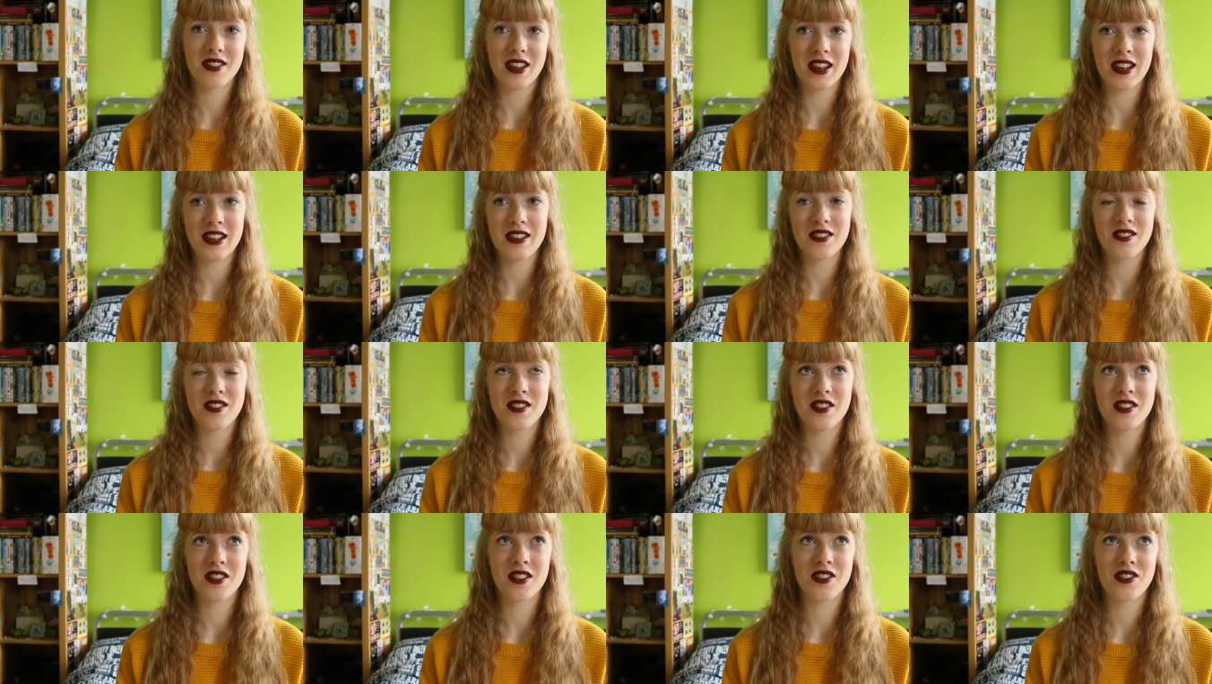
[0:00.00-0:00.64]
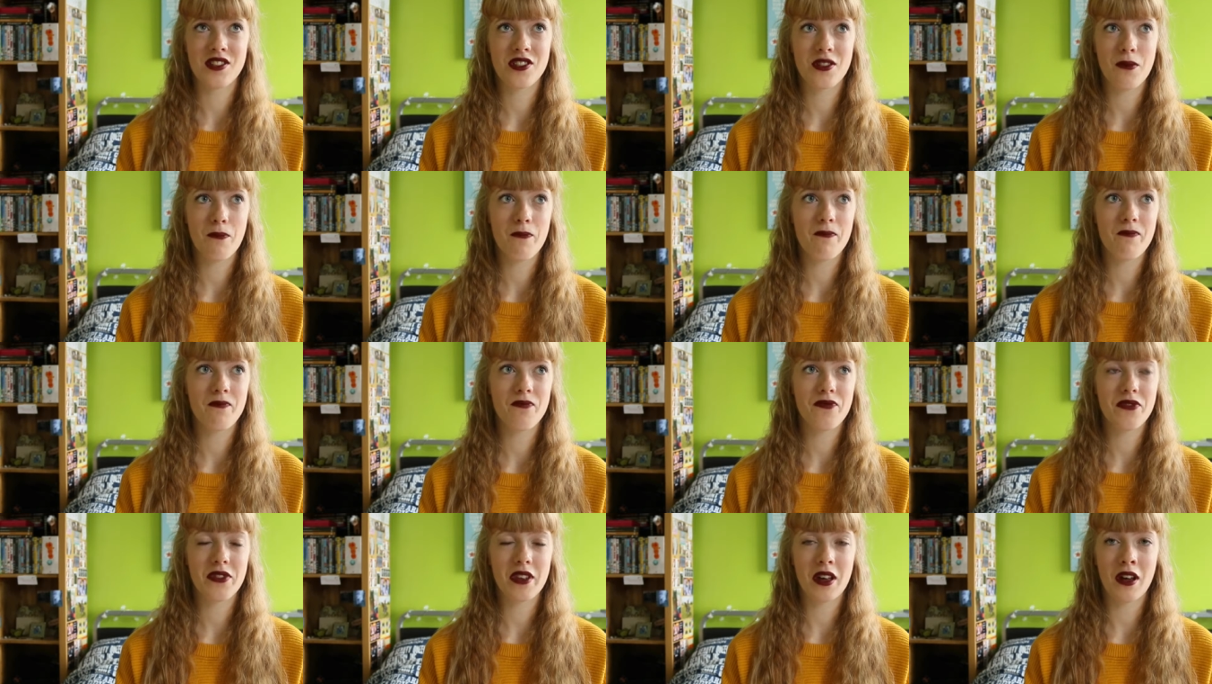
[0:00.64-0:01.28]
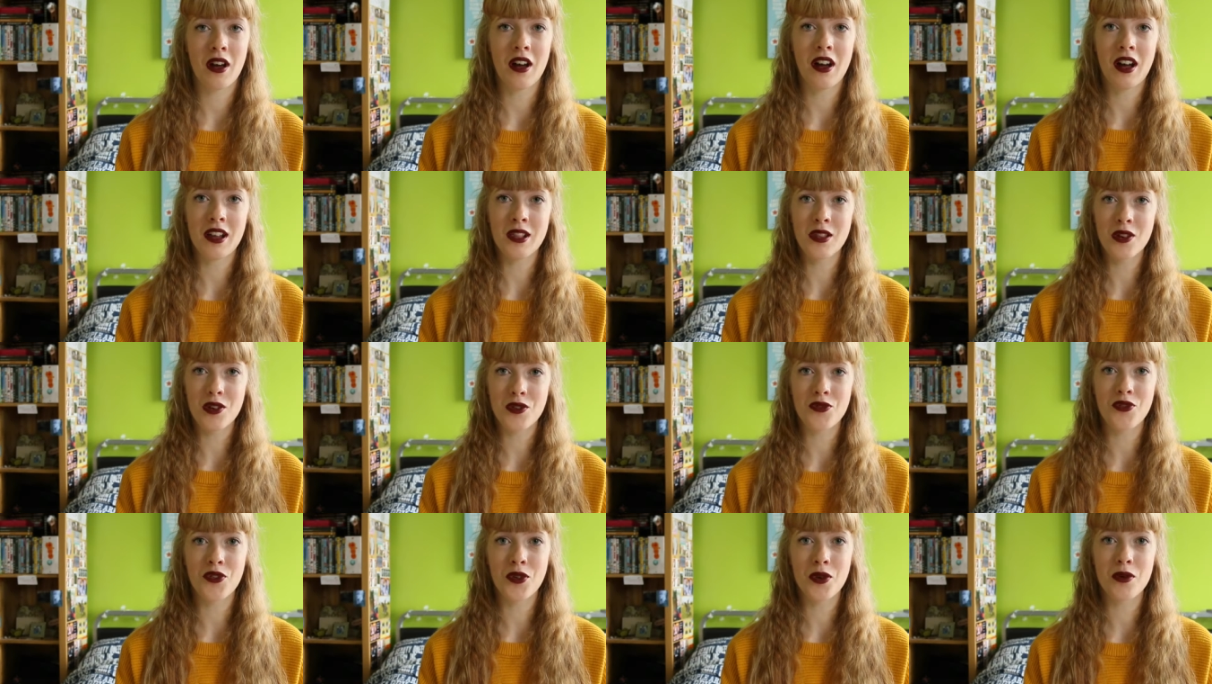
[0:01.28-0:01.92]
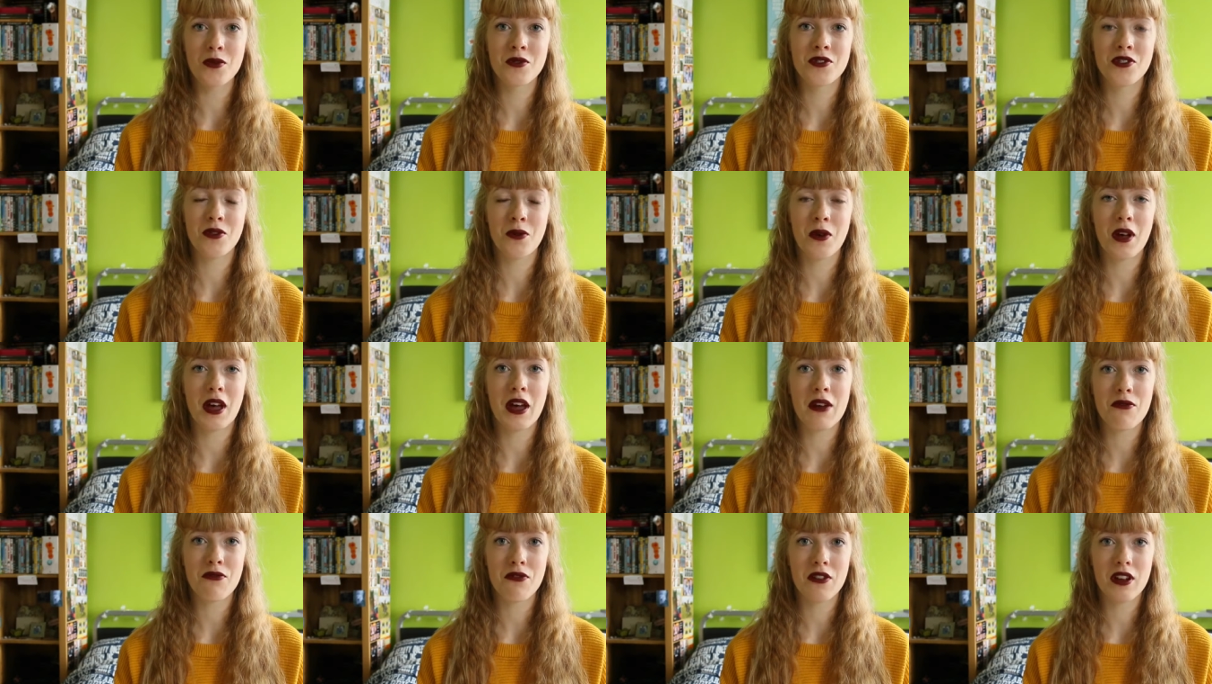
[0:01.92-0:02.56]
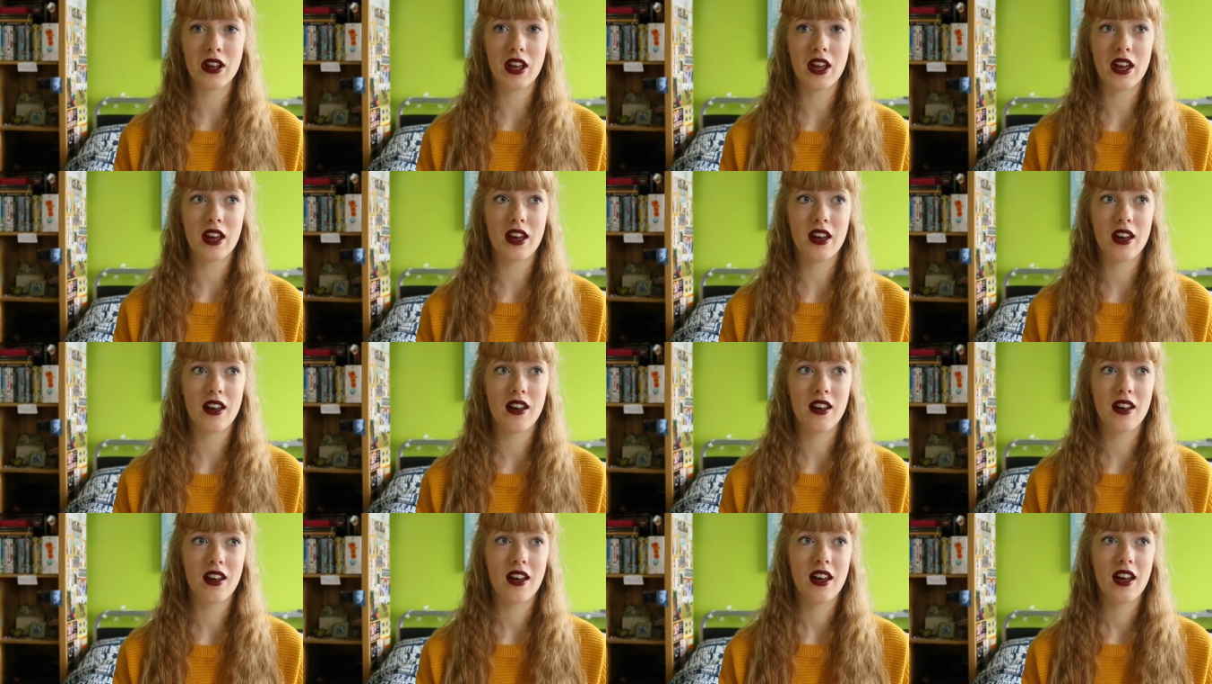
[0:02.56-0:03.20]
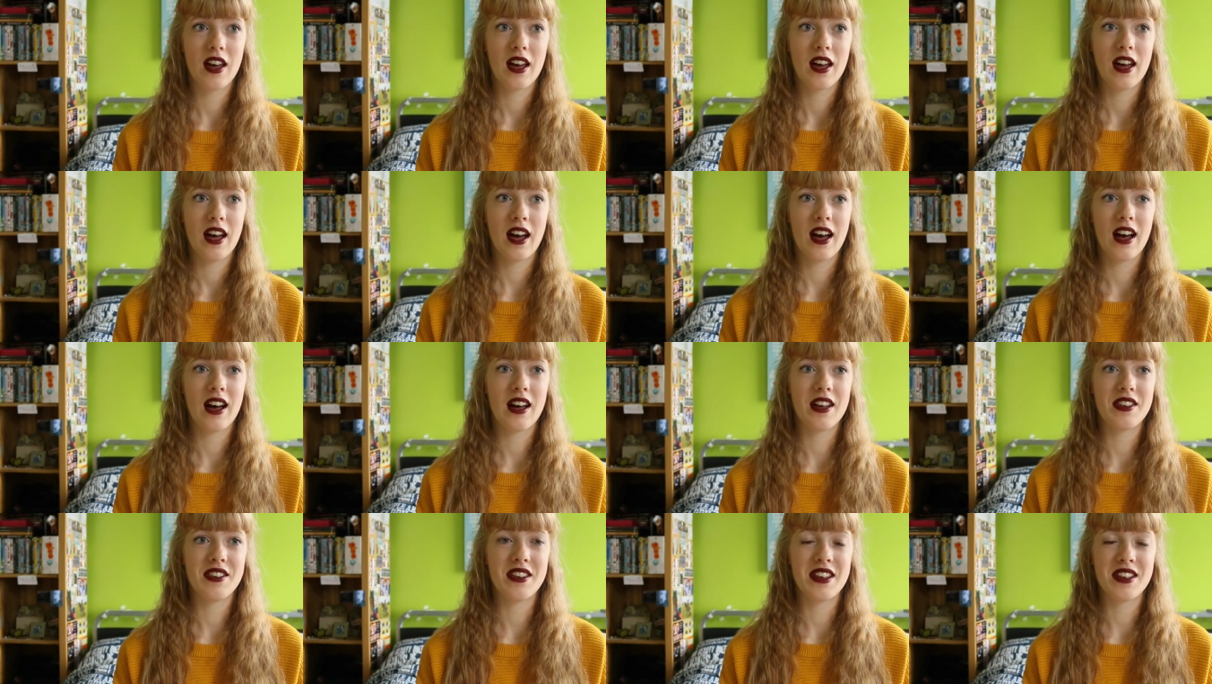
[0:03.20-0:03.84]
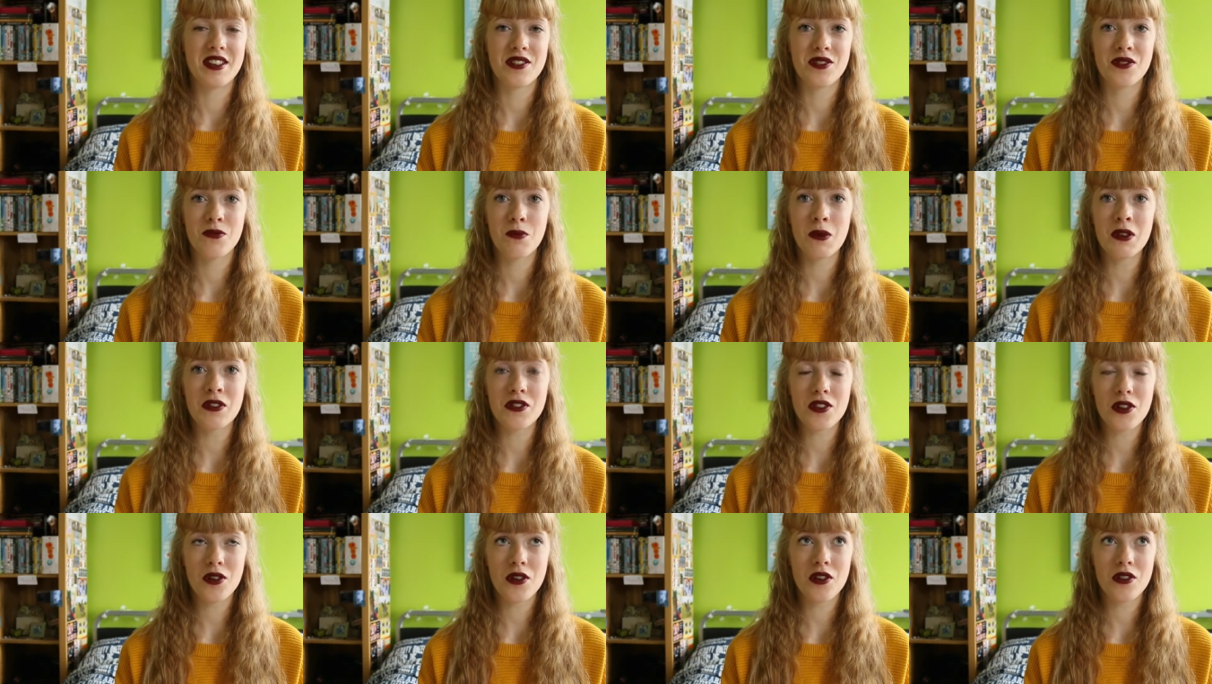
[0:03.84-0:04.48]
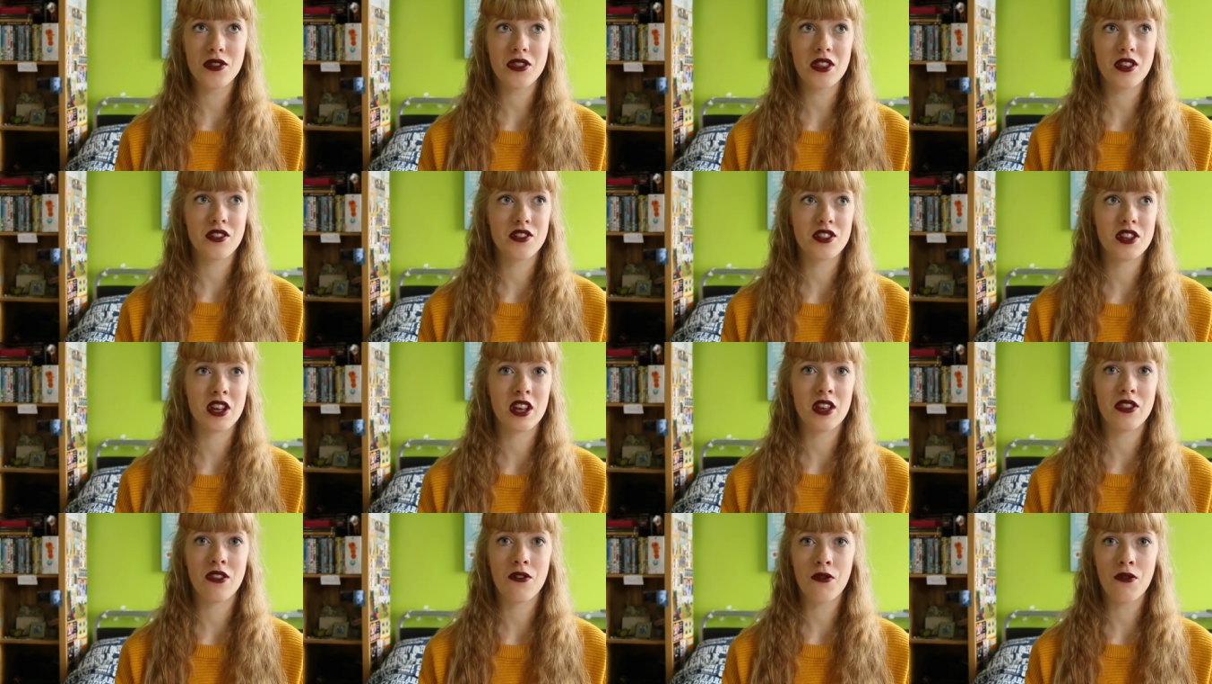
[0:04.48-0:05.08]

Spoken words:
It's just, I look forward to it every year, and it's been so good this year.